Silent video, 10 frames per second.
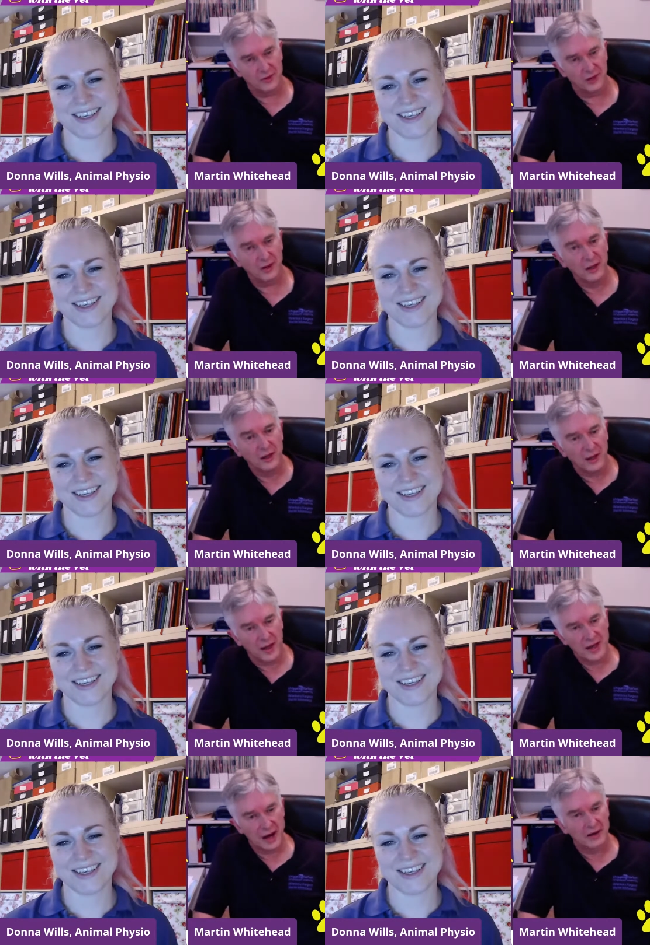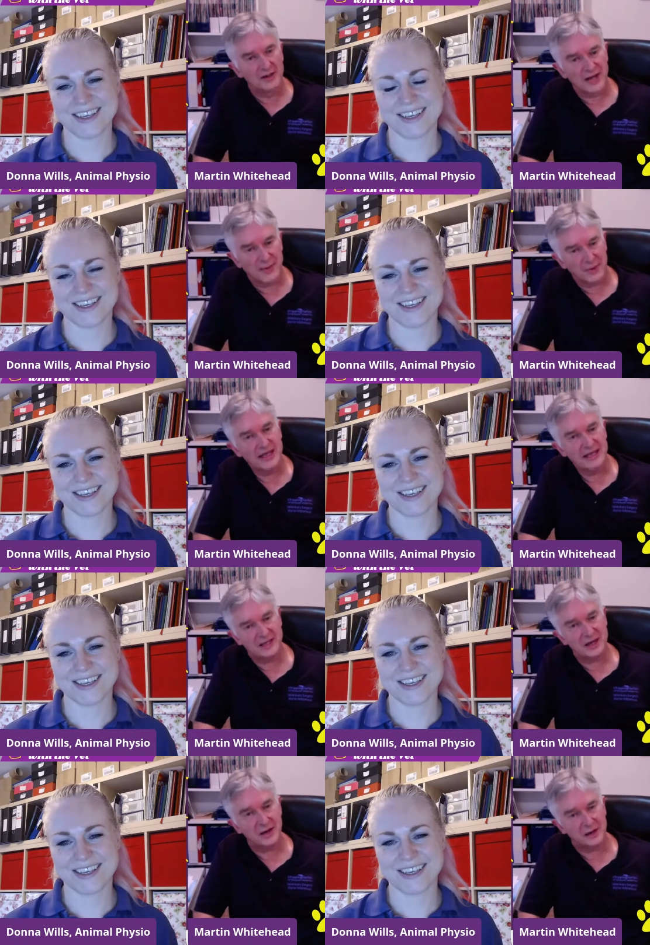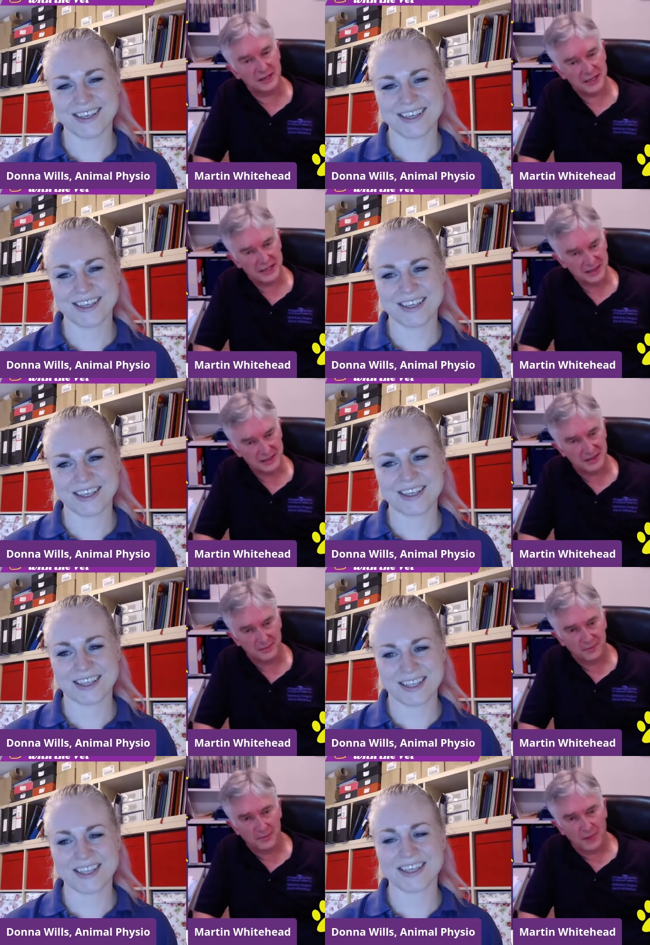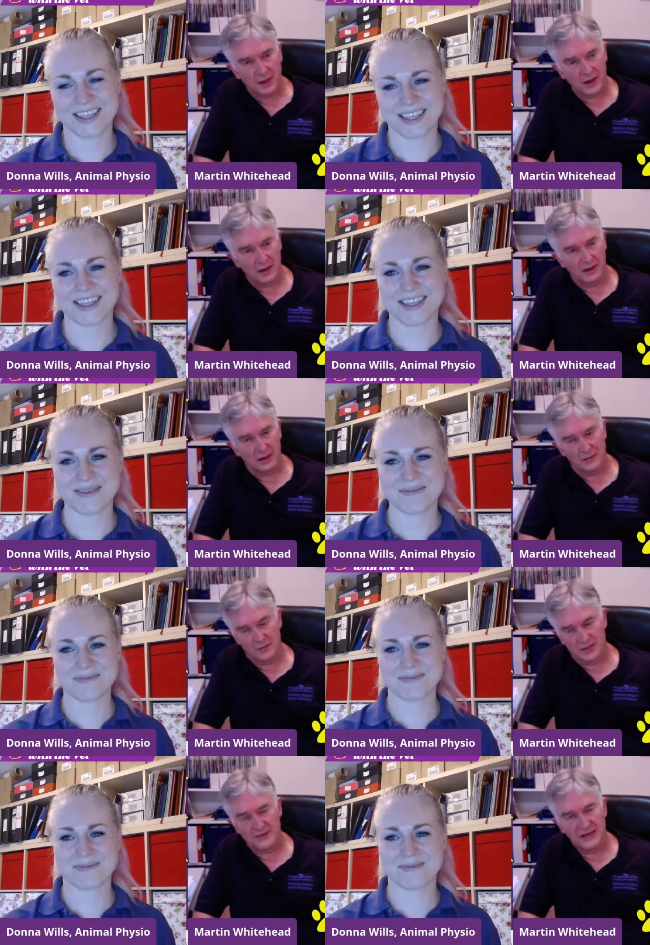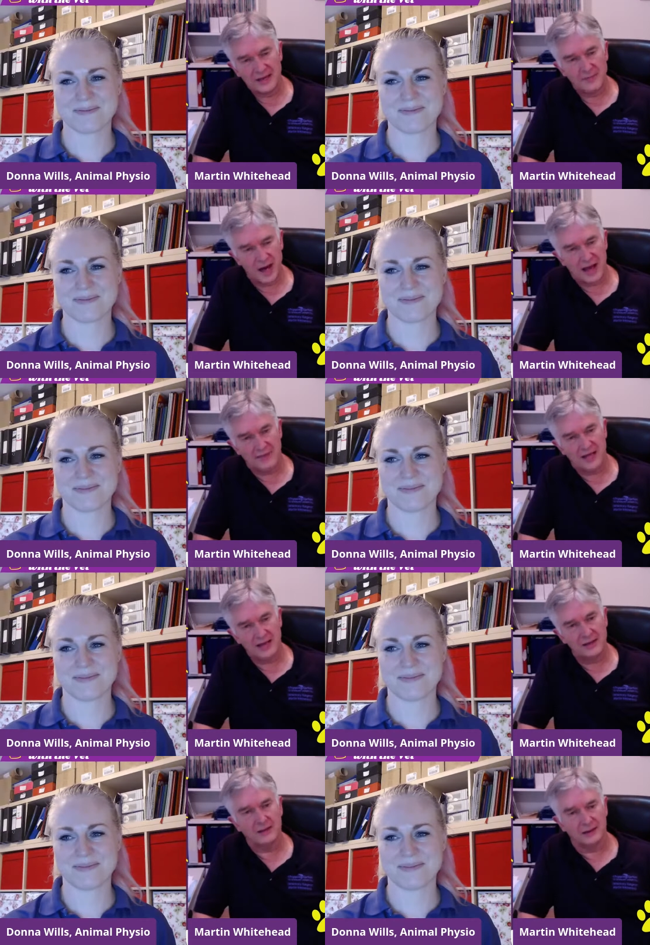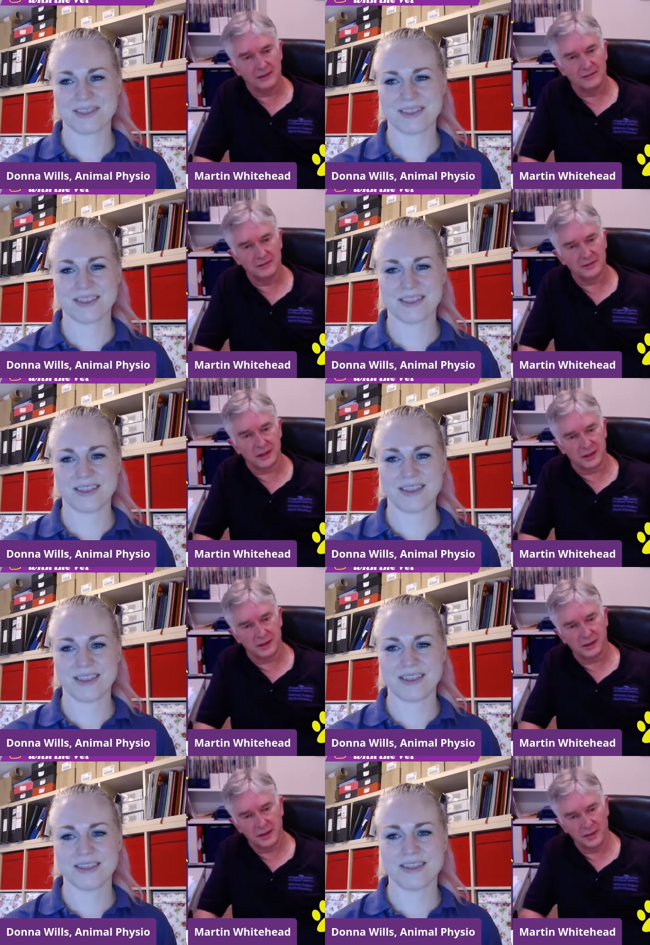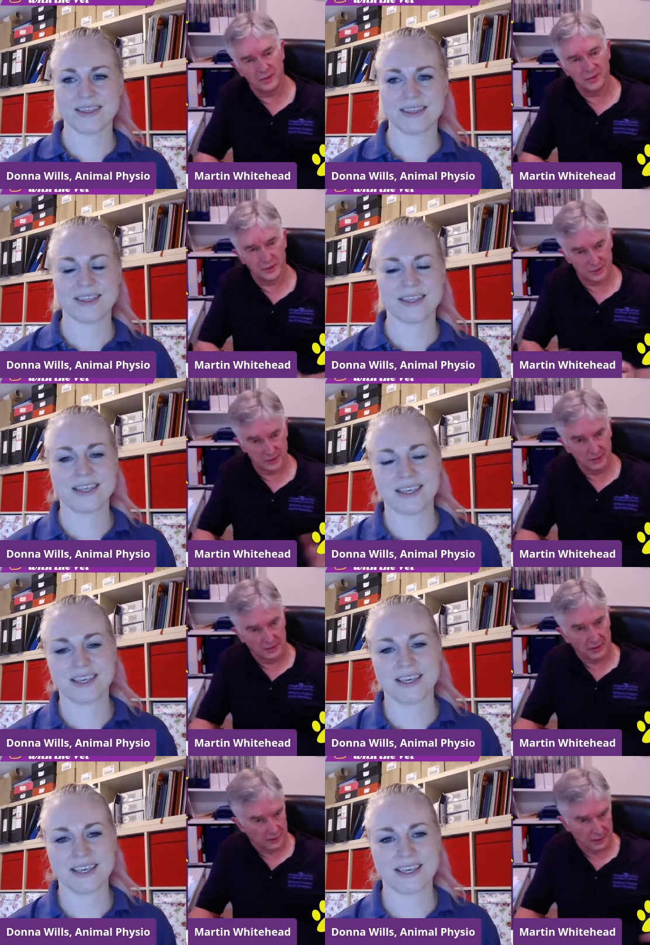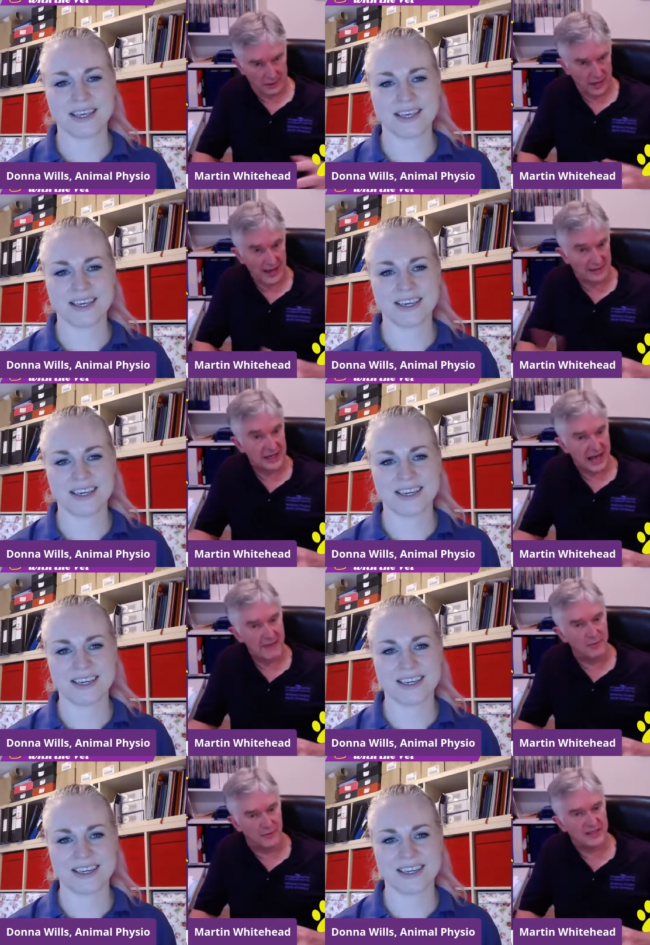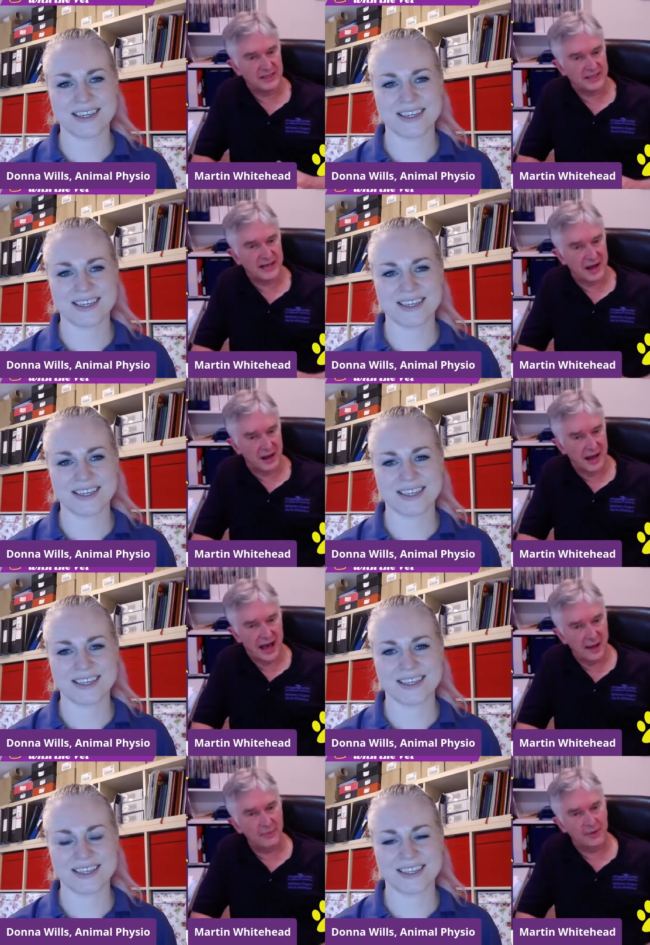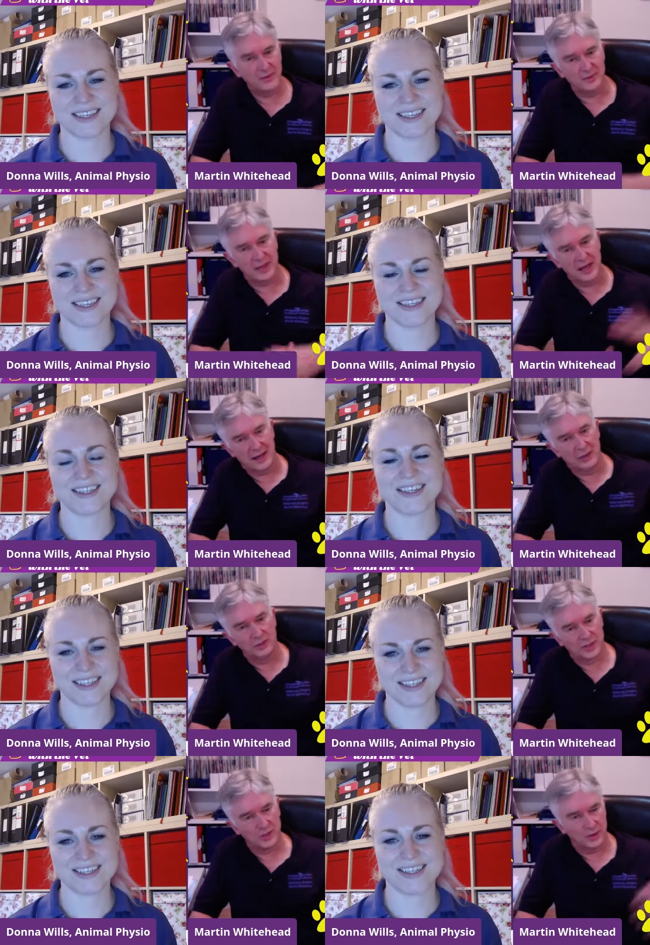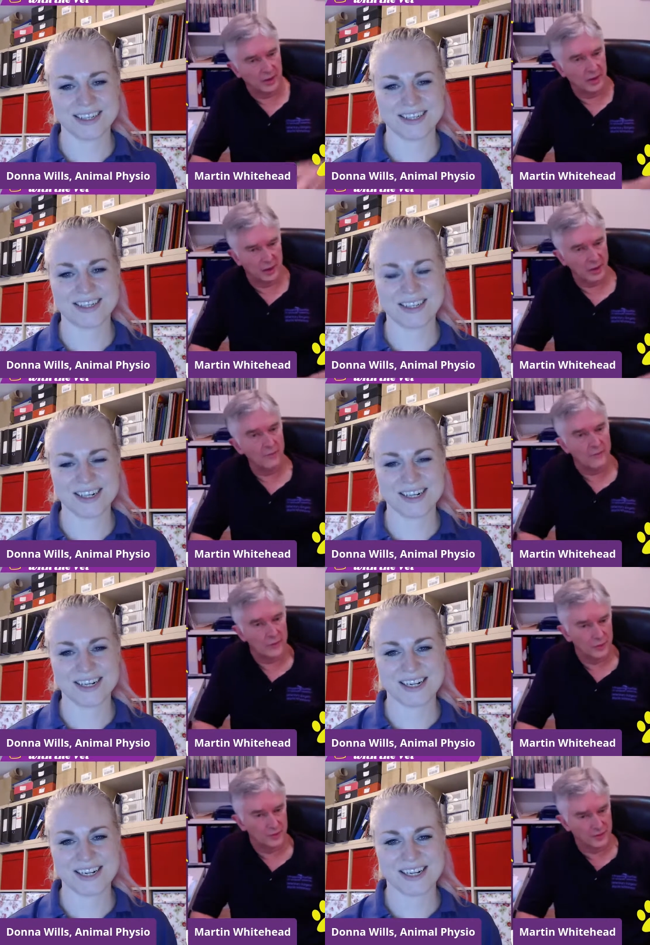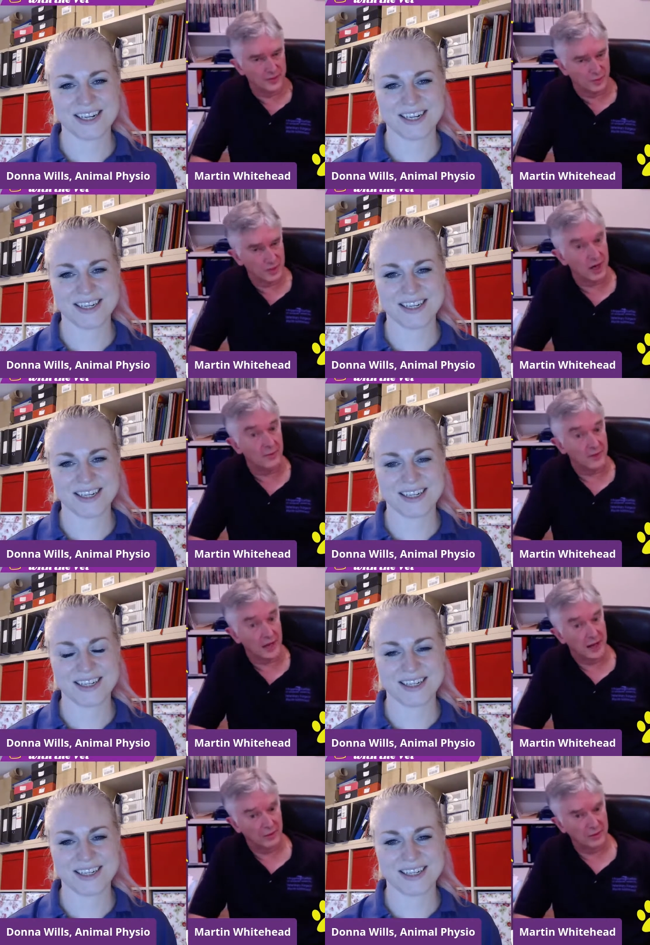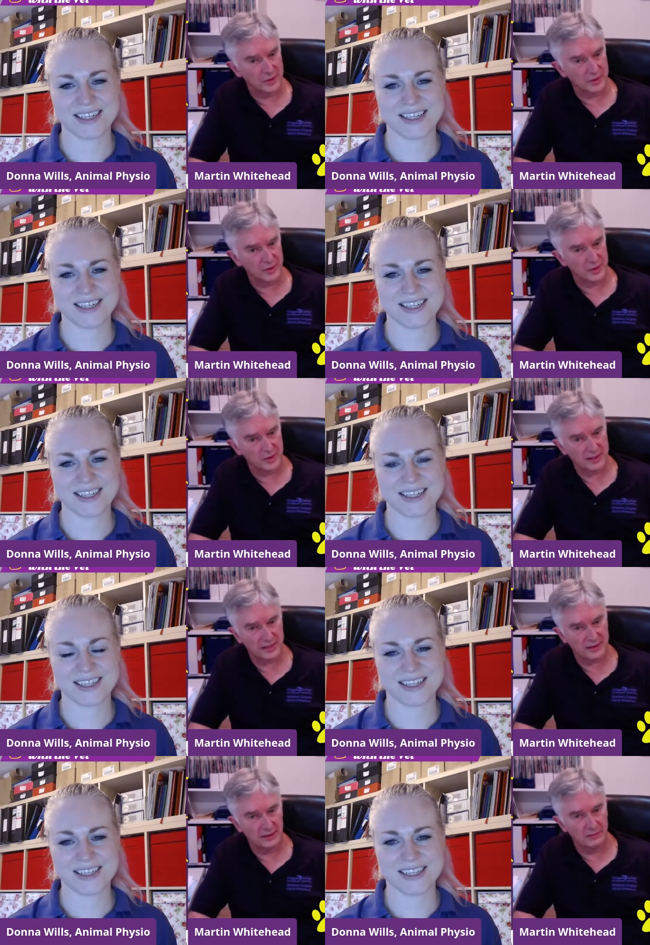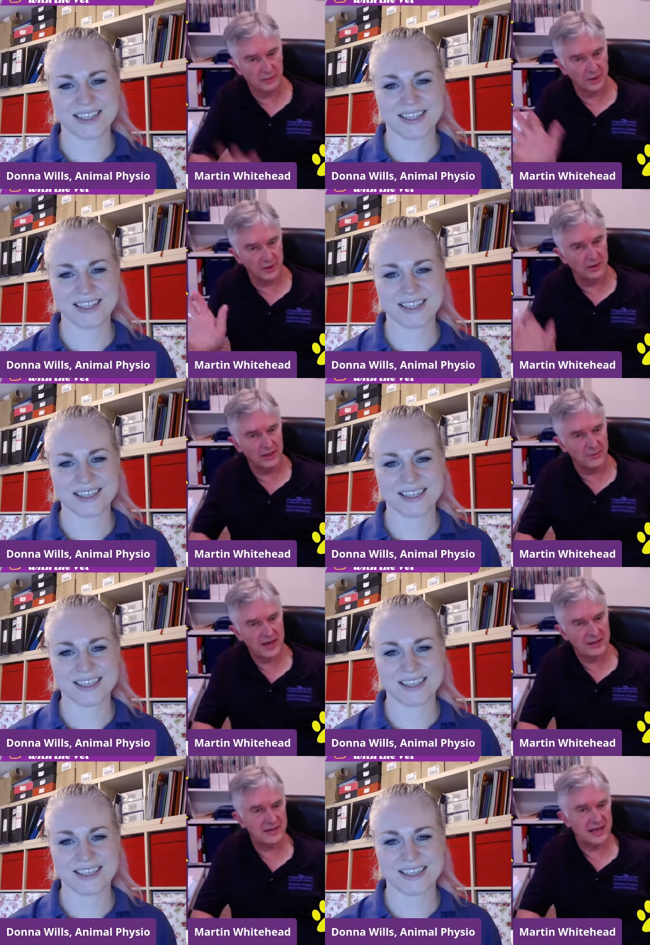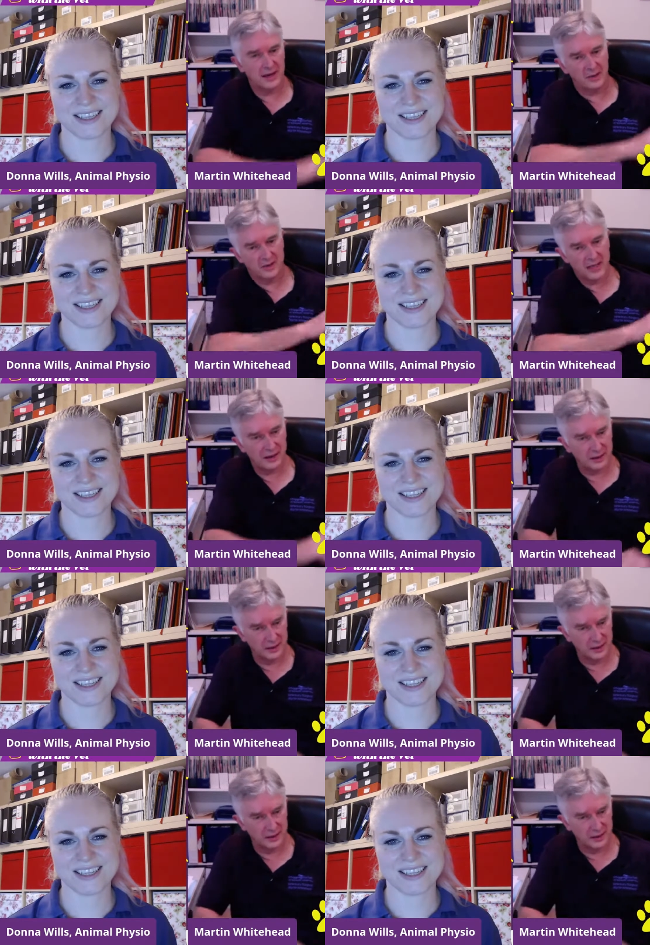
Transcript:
Speaker 1: a, a young Japanese scientist. Uh, I was living in Miami, and uh, he was he actually came and visited our lab, and he was going on to a, a, conference which I was going on to. So I said, "Well, you don't need to pay to stay in a hotel. You